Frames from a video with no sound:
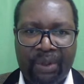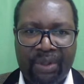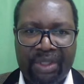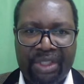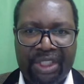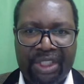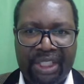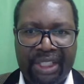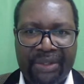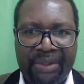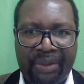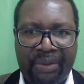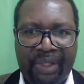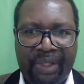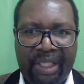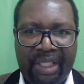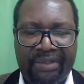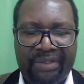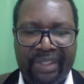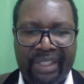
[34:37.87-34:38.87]
or check your
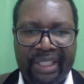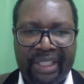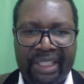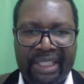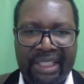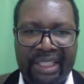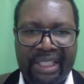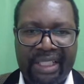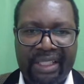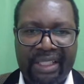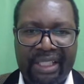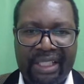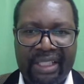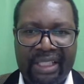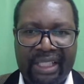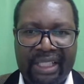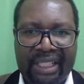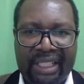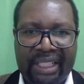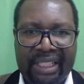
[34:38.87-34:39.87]
qualification, and then
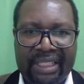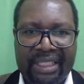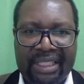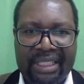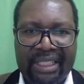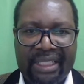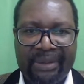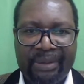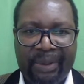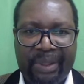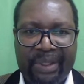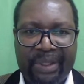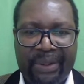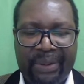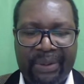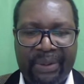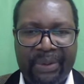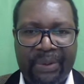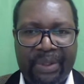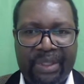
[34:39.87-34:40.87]
they can see whether
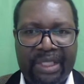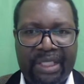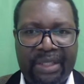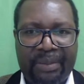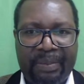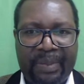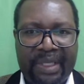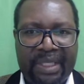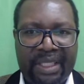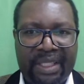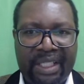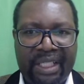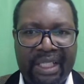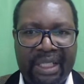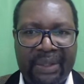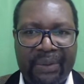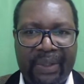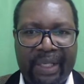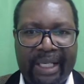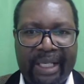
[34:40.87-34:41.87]
or not it meets the
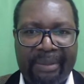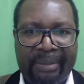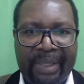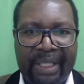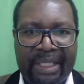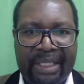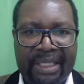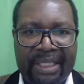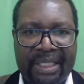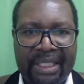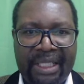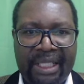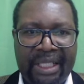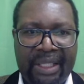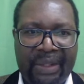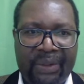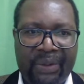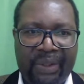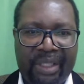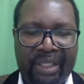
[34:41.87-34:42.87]
requirements.
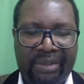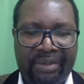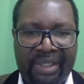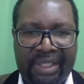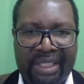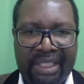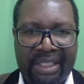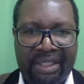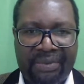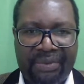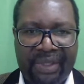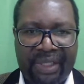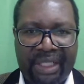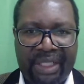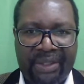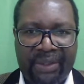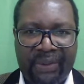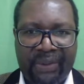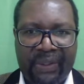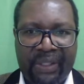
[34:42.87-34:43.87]
They will give a
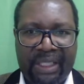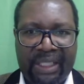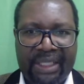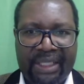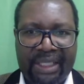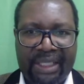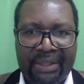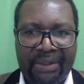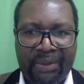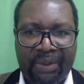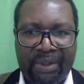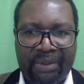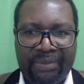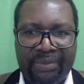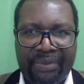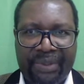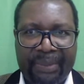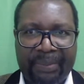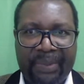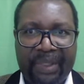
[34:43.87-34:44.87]
certificate or a letter to
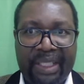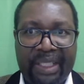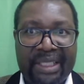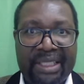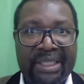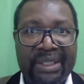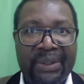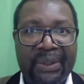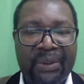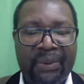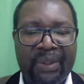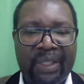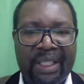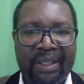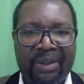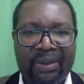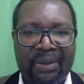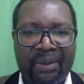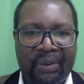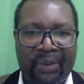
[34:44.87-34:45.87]
confirm that your
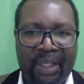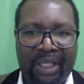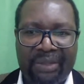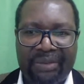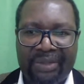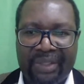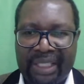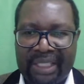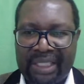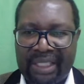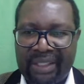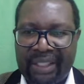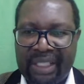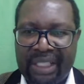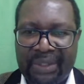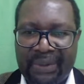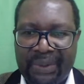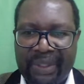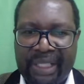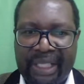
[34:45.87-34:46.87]
qualification
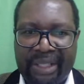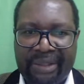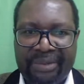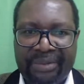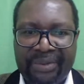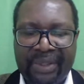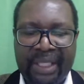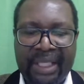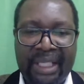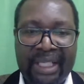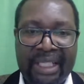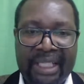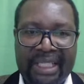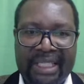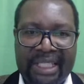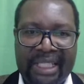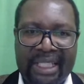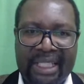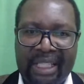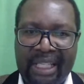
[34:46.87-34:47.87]
that you have
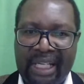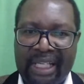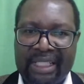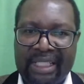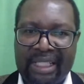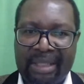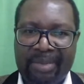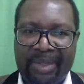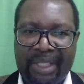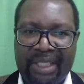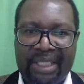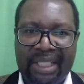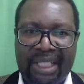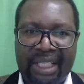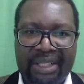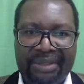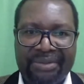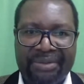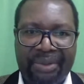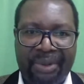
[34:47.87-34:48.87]
is at the accepted
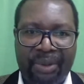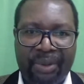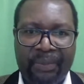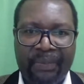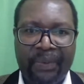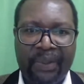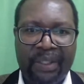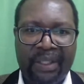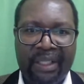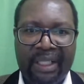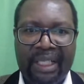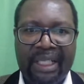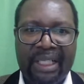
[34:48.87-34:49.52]
level